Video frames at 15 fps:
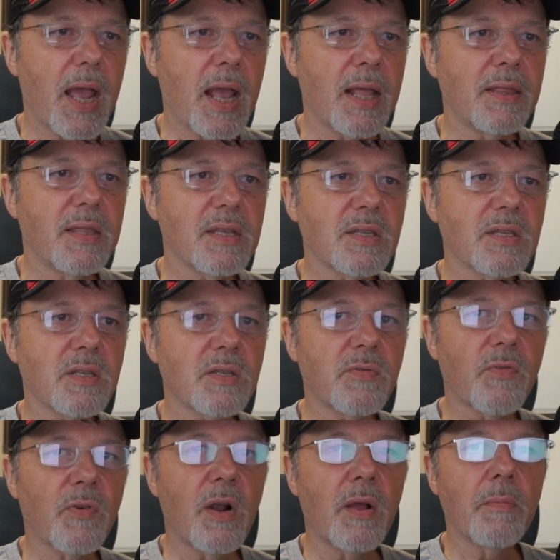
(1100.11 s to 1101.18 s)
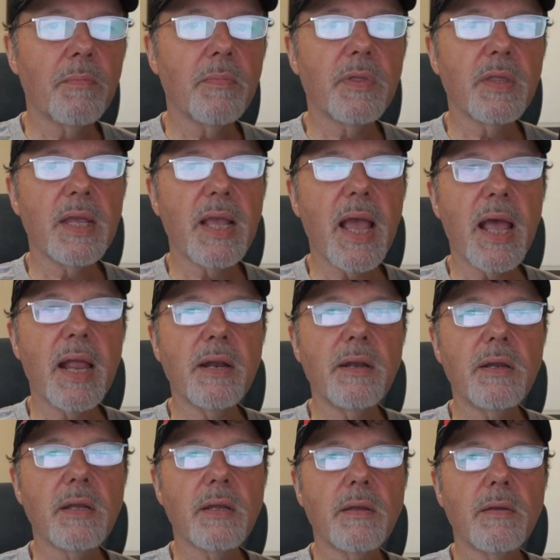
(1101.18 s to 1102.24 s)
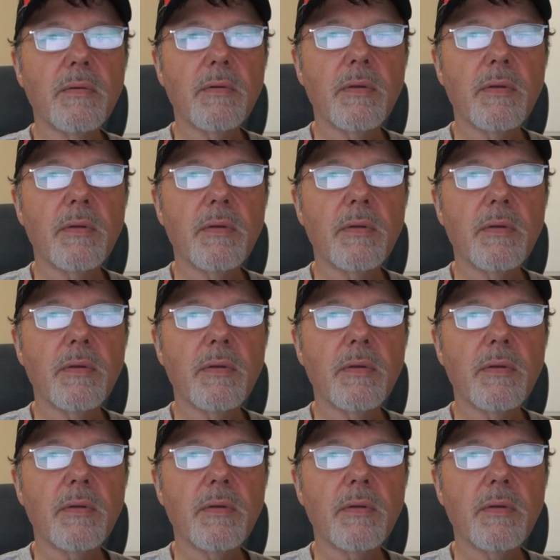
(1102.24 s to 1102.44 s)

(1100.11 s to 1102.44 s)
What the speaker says: and this is from the end